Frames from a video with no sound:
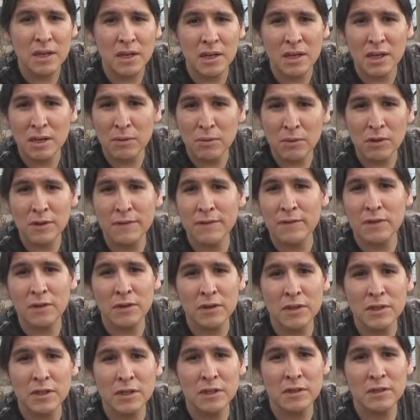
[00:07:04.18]
Well, of
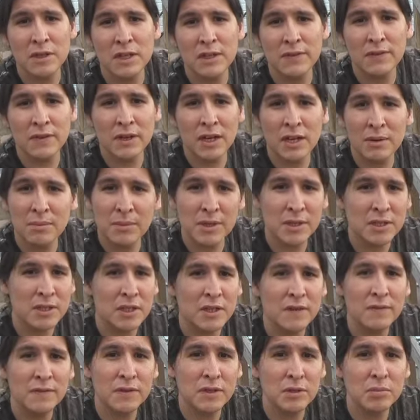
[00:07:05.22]
course, even I
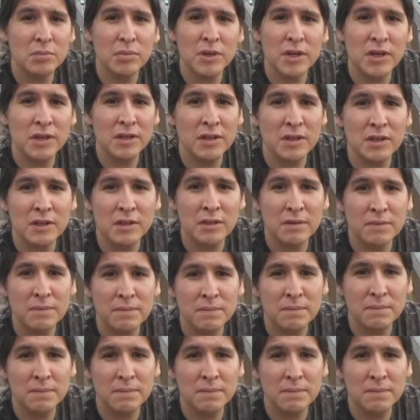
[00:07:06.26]
myself is brown.